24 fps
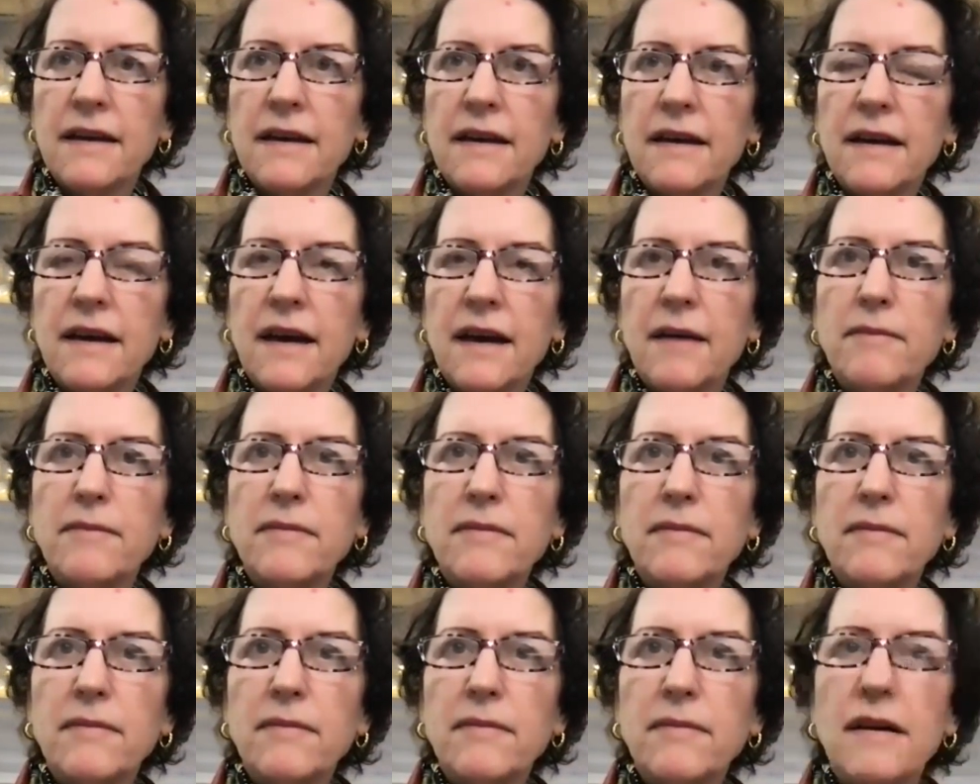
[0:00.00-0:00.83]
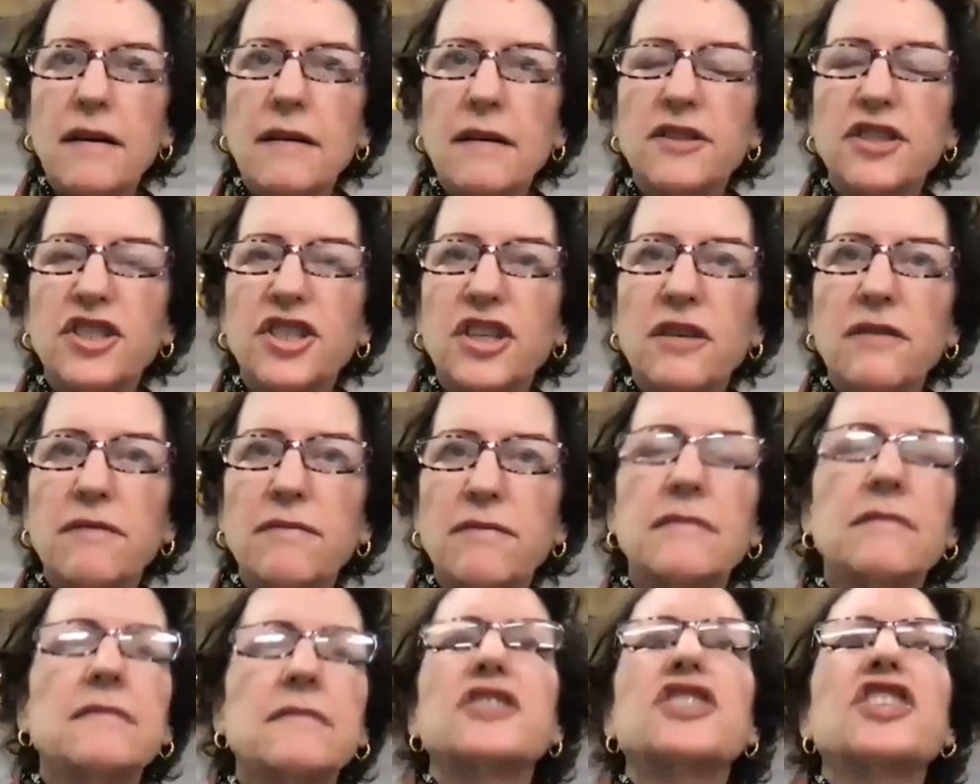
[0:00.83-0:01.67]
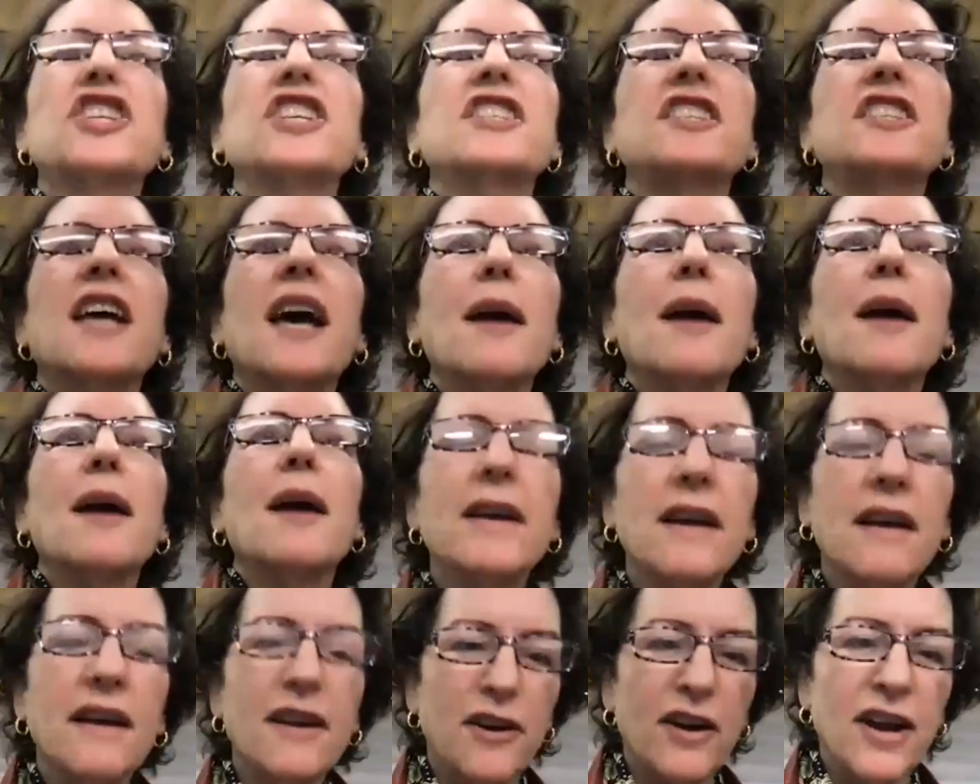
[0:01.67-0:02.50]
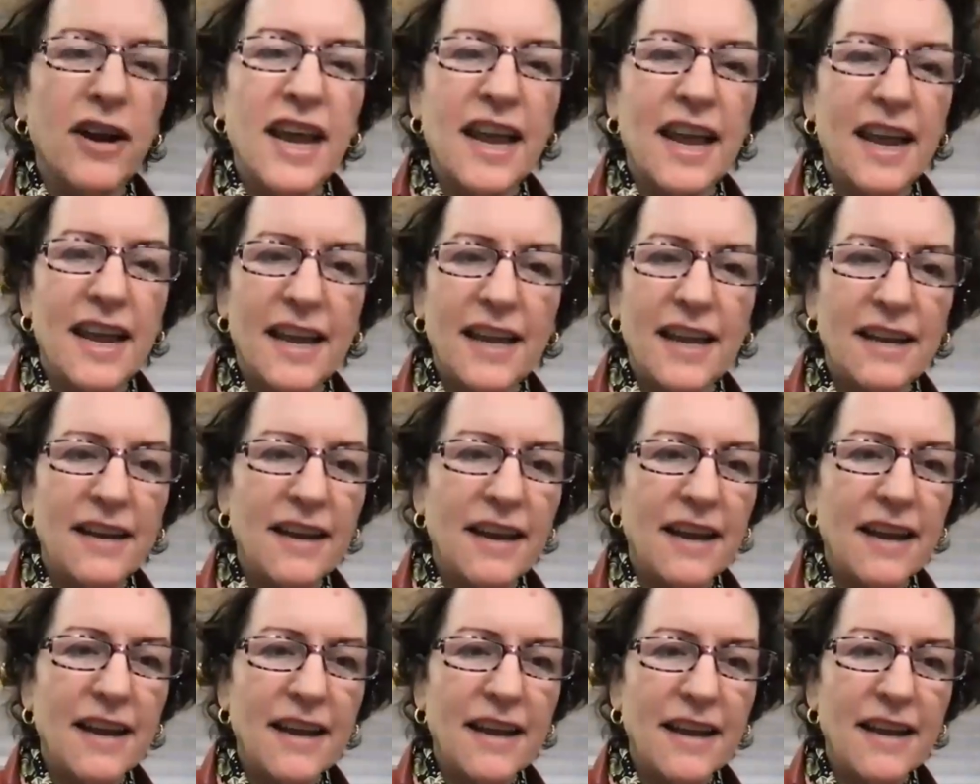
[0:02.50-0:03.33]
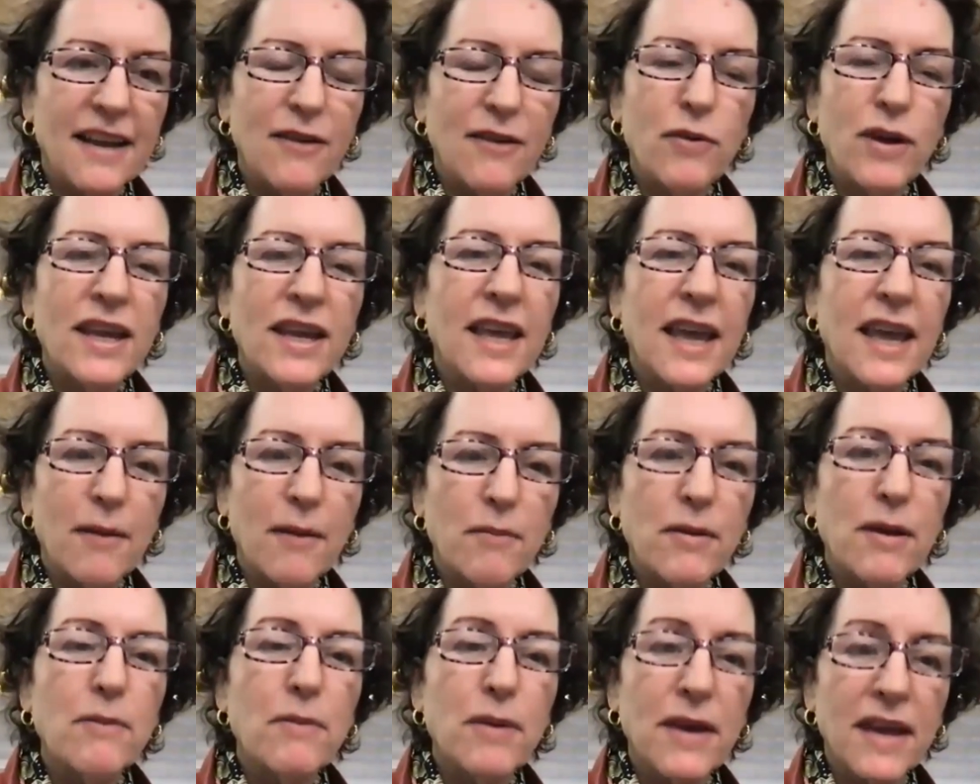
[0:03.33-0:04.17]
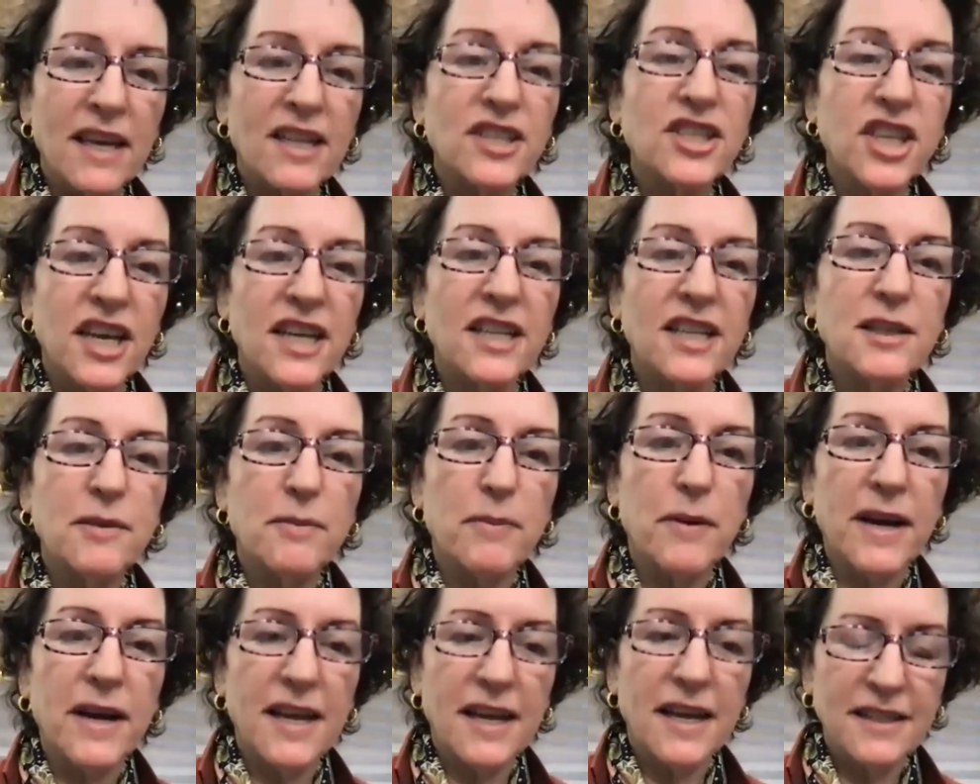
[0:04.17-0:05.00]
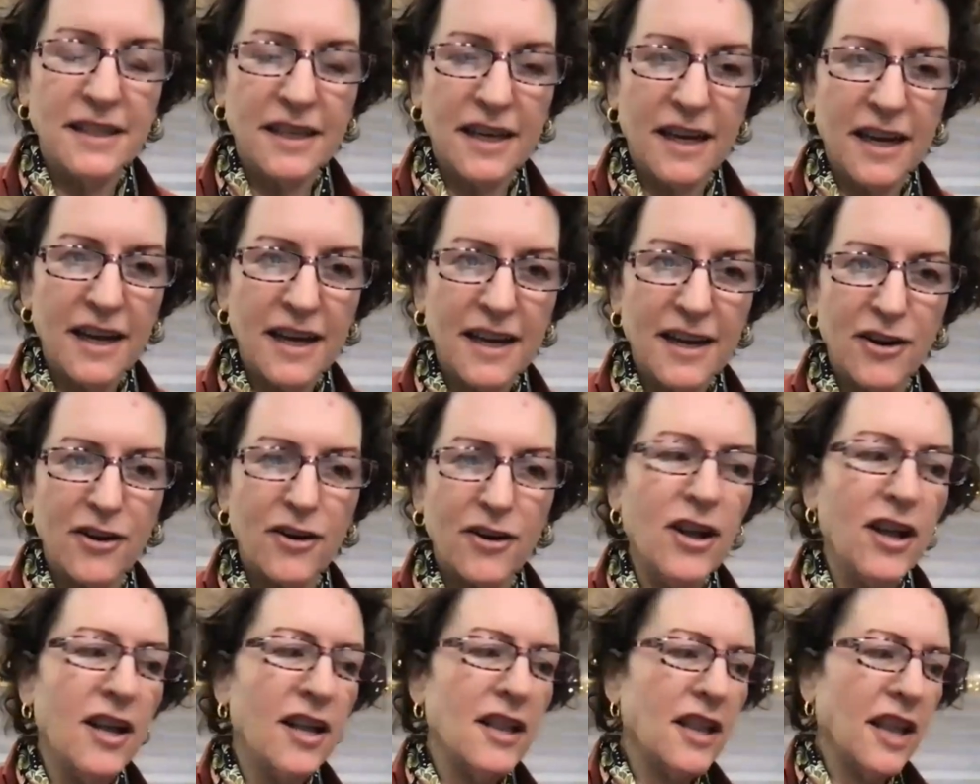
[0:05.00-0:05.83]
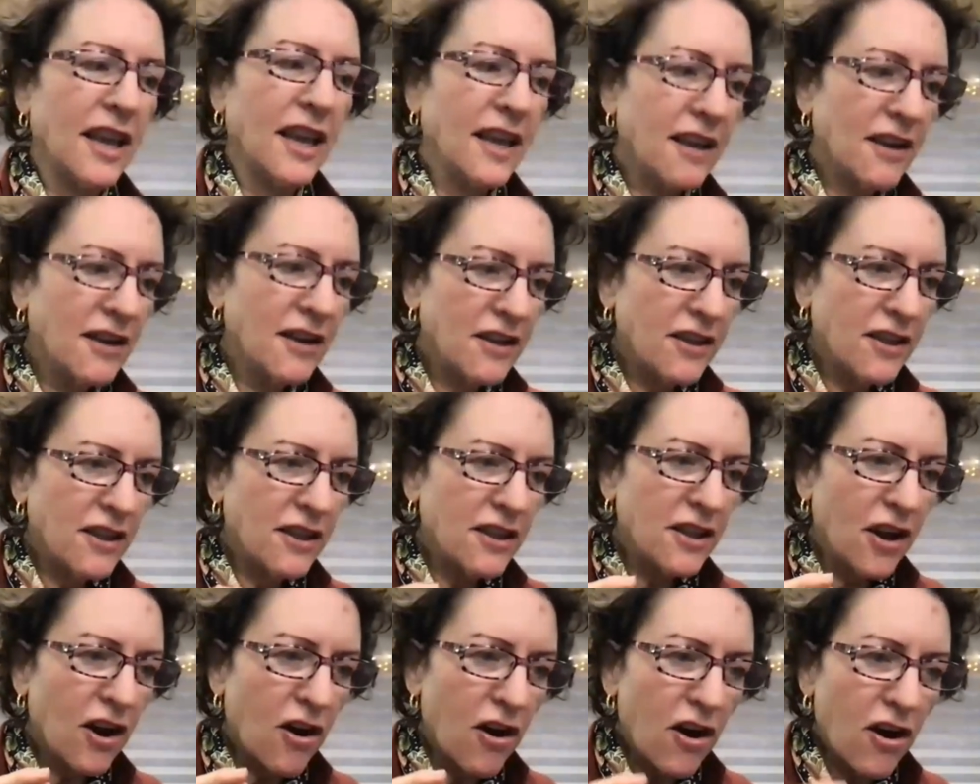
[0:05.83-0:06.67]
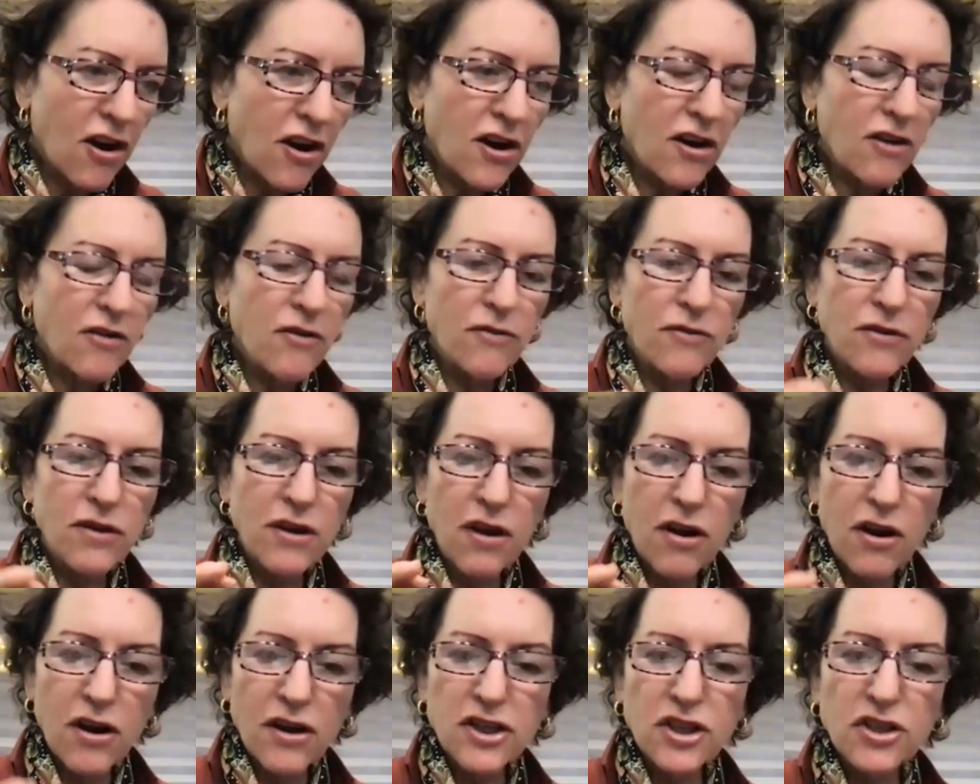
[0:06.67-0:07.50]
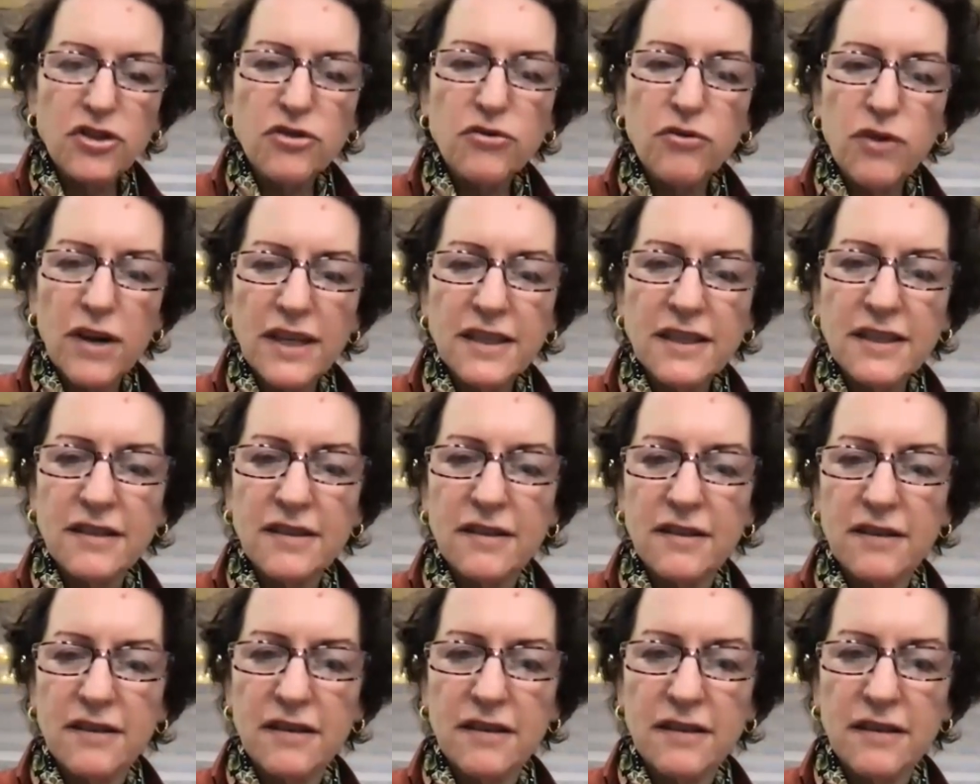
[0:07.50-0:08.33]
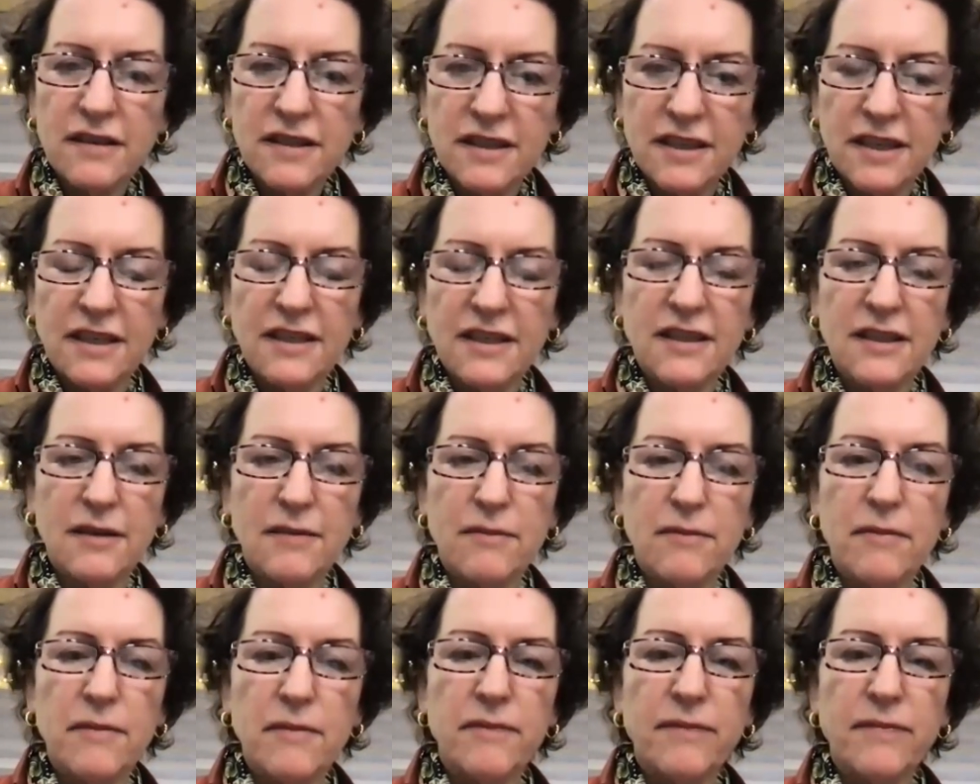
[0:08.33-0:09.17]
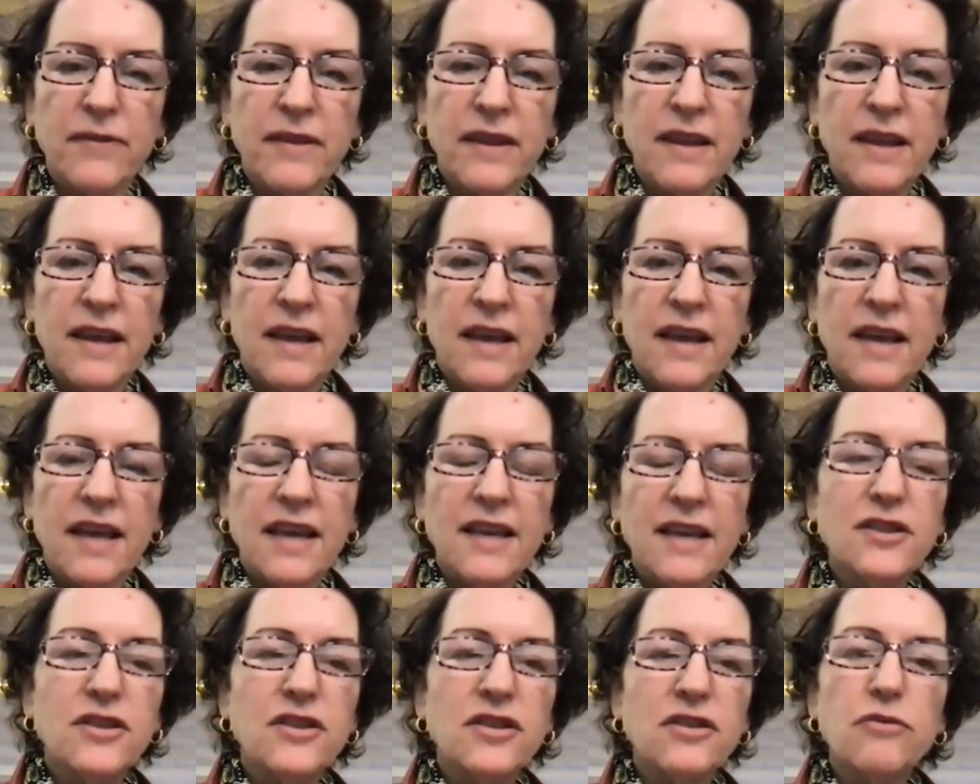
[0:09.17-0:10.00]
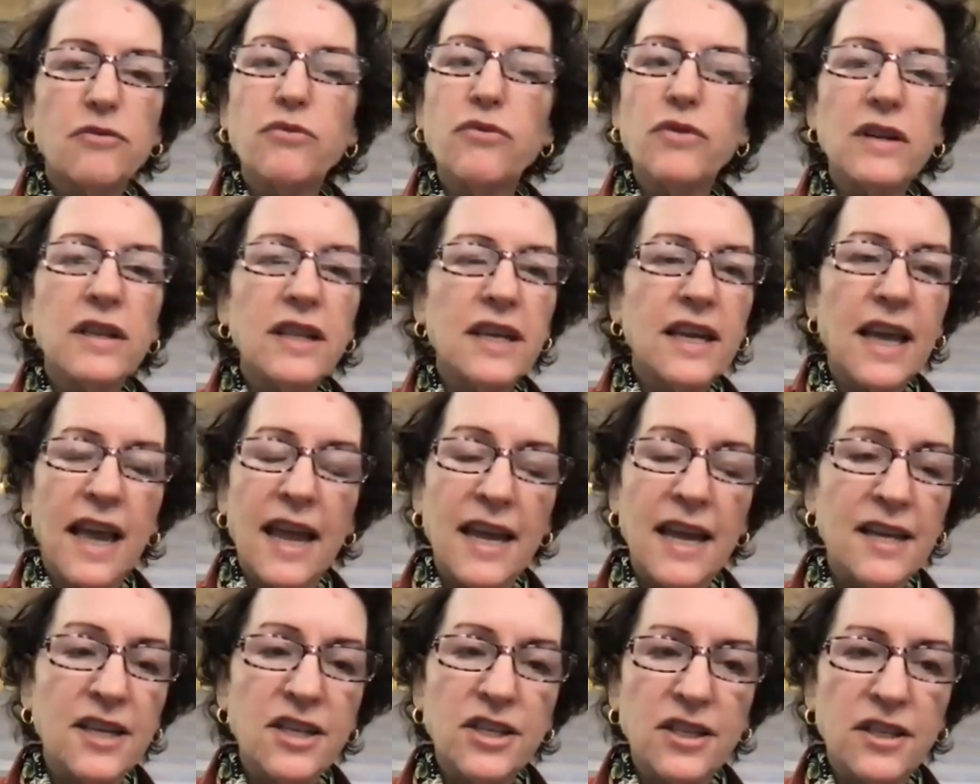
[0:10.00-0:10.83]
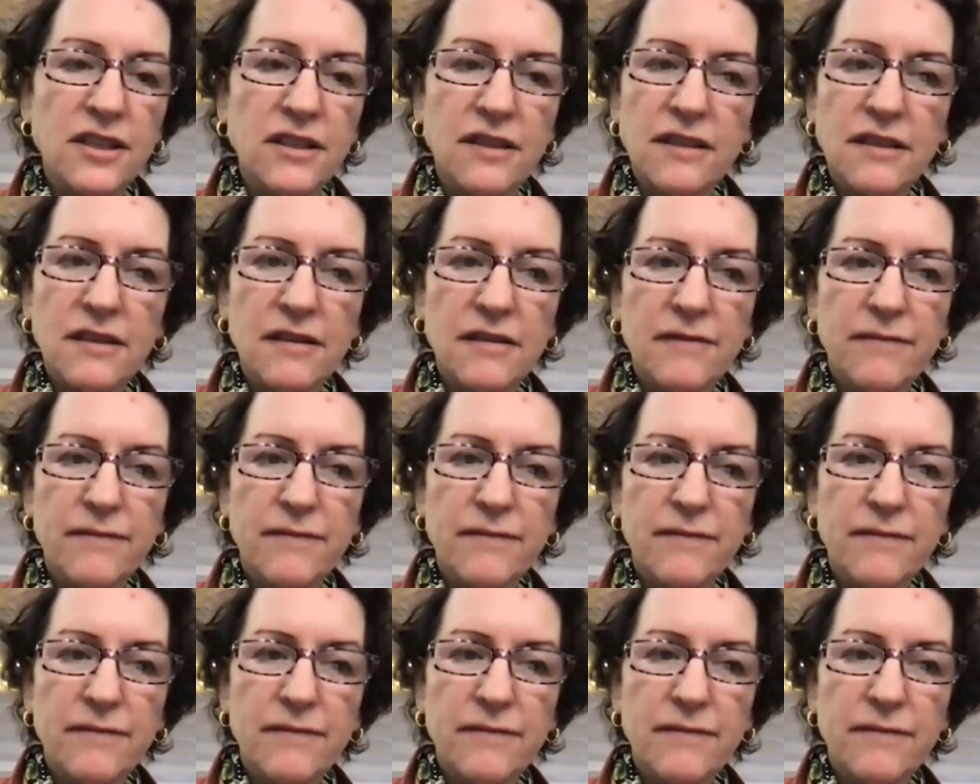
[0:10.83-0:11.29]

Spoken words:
I'm she, she's tapping on her hand. We can't be being chased by a tiger. Like our stress system is really ancient.